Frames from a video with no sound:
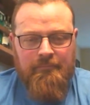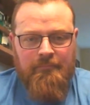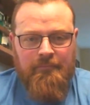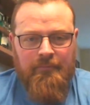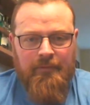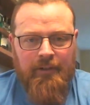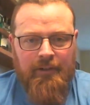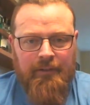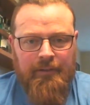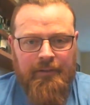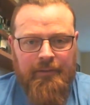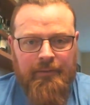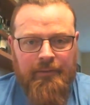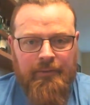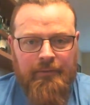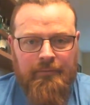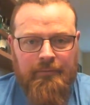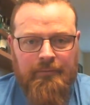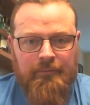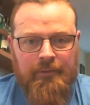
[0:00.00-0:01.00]
fairly
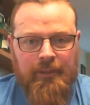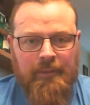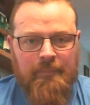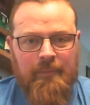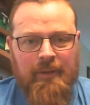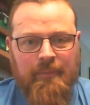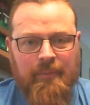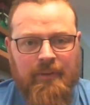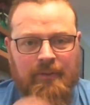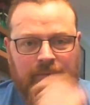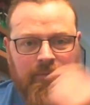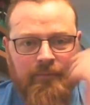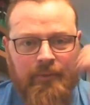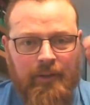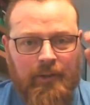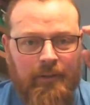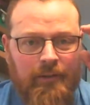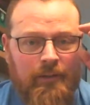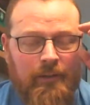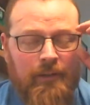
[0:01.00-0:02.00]
soon, like maybe the
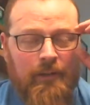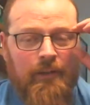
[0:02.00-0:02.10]
fall.